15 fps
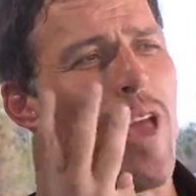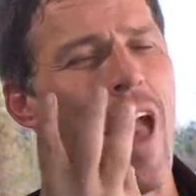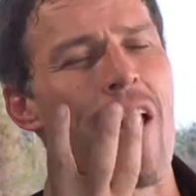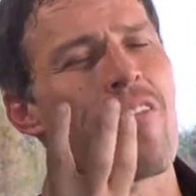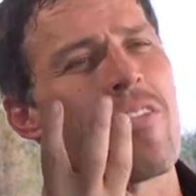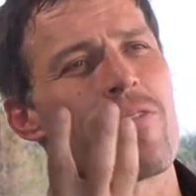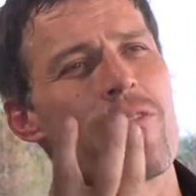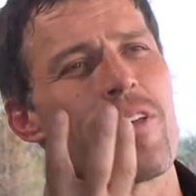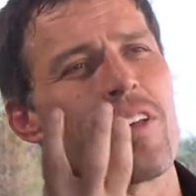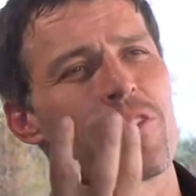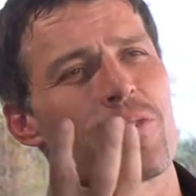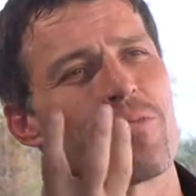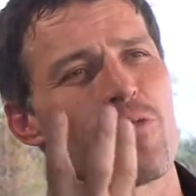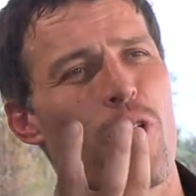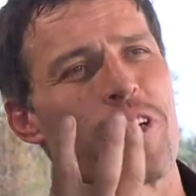when you have
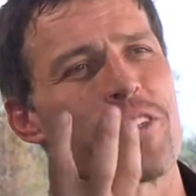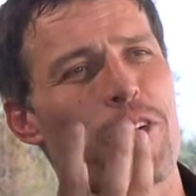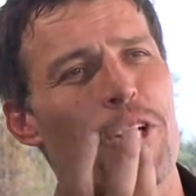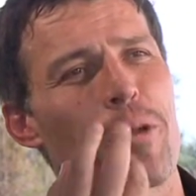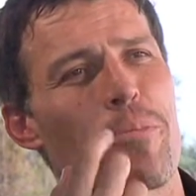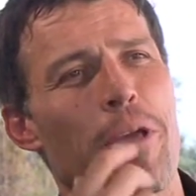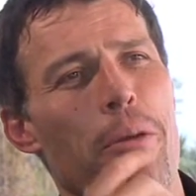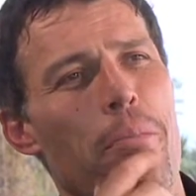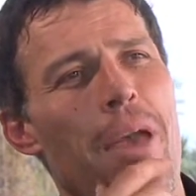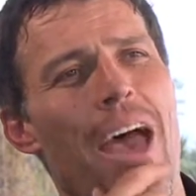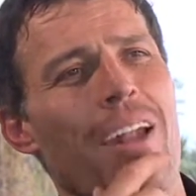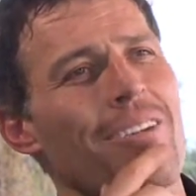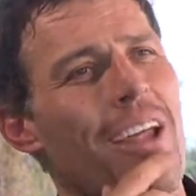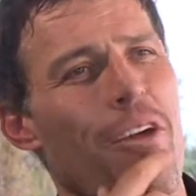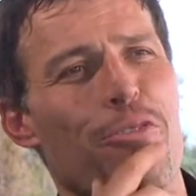these criteria being
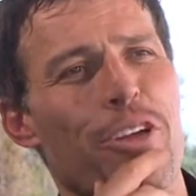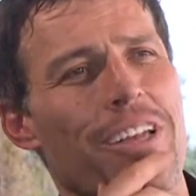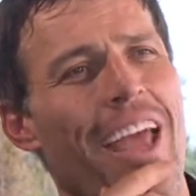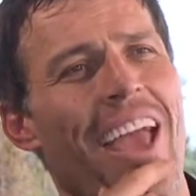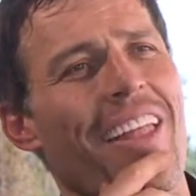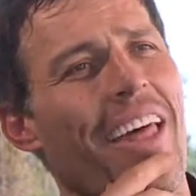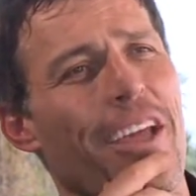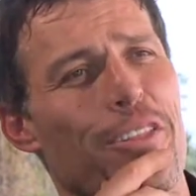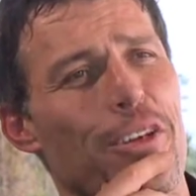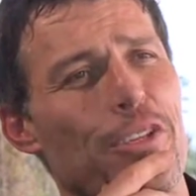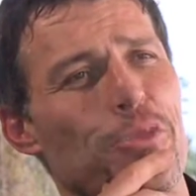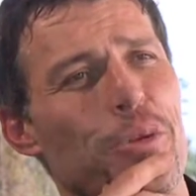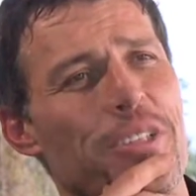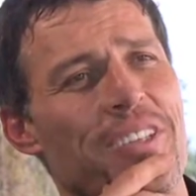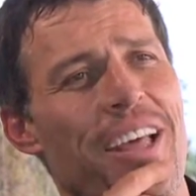met every day like
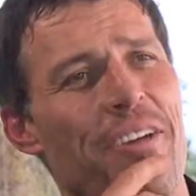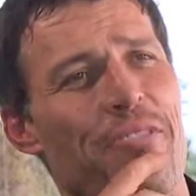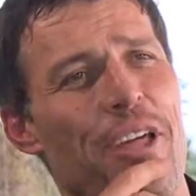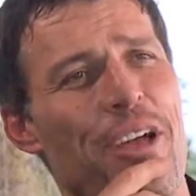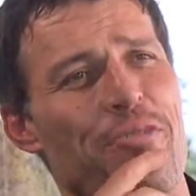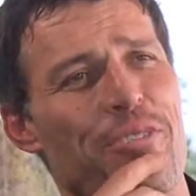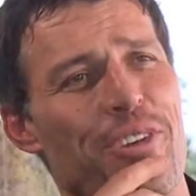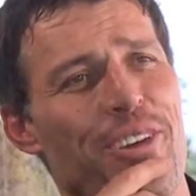this, what's life like